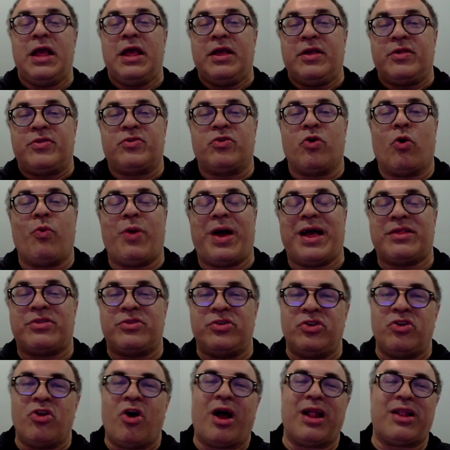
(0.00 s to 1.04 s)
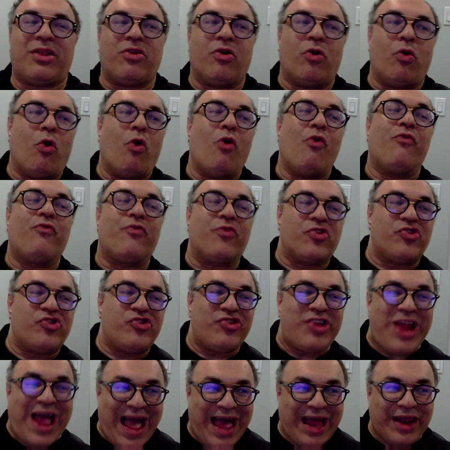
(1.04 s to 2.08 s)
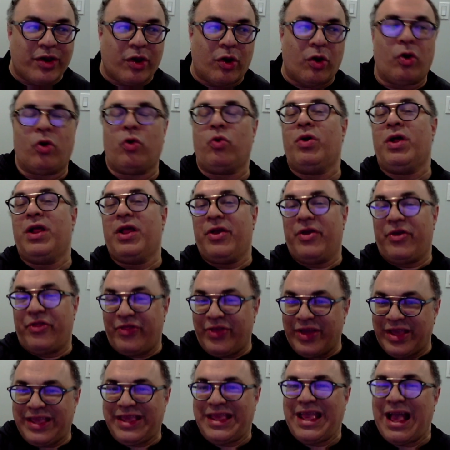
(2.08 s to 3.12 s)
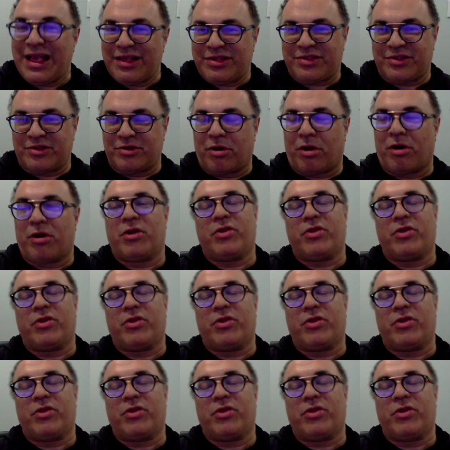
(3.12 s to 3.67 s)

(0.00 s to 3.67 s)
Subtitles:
so as not to overshadow the guest star.